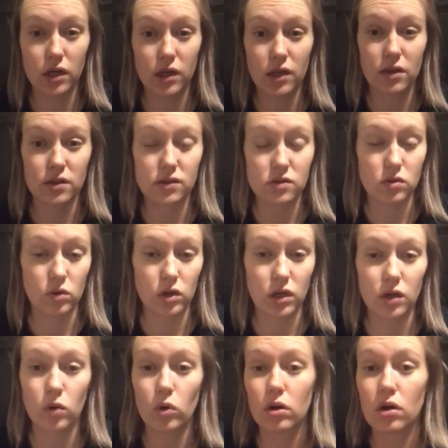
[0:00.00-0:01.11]
in the story
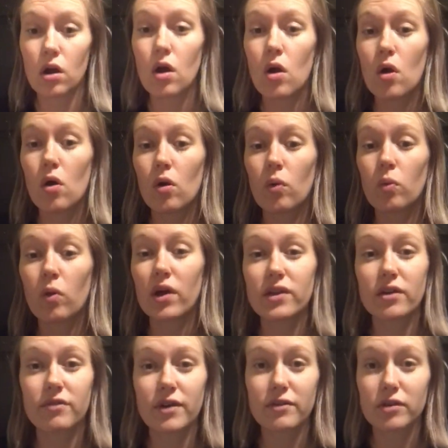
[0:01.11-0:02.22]
or what their
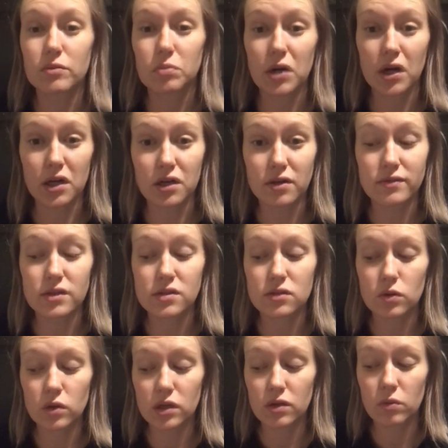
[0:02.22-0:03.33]
favorite part of the
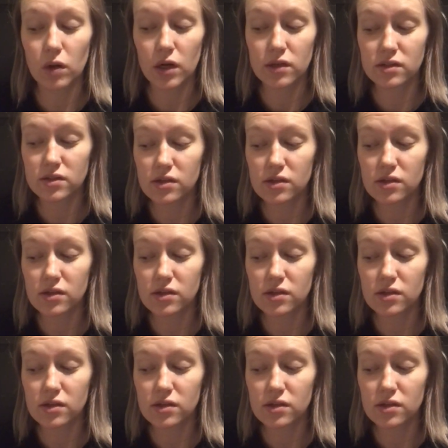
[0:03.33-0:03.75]
story was.